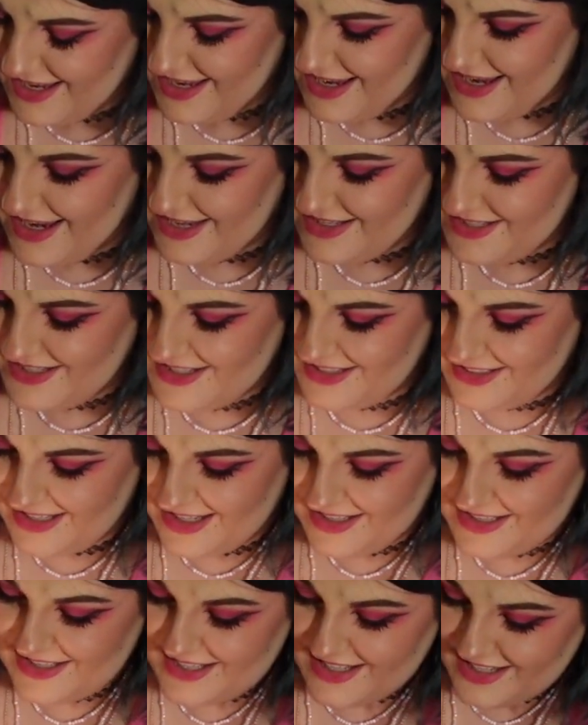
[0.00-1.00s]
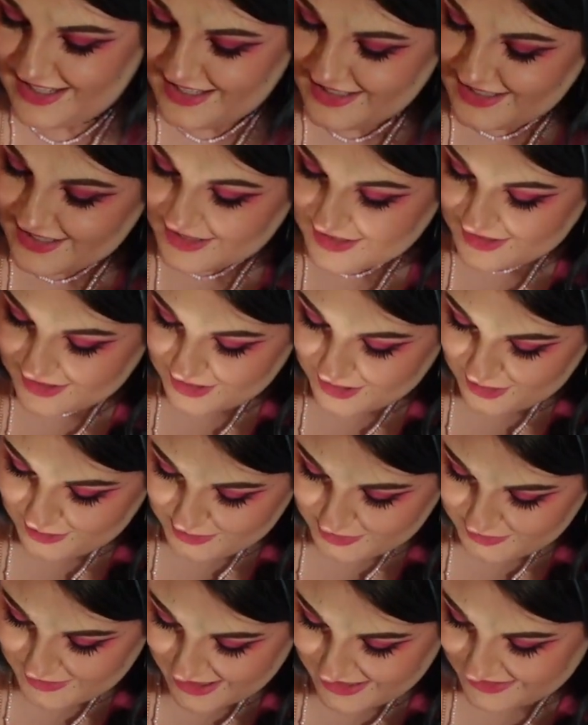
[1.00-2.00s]
insulated
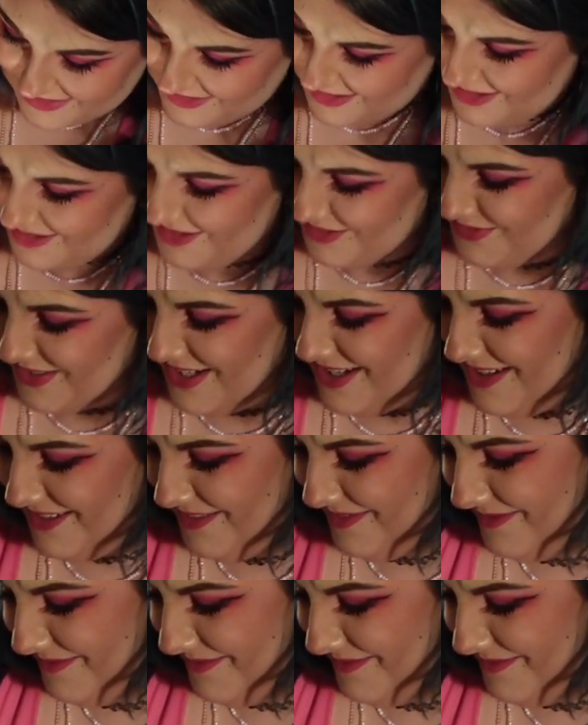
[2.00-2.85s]
cup by the look of it.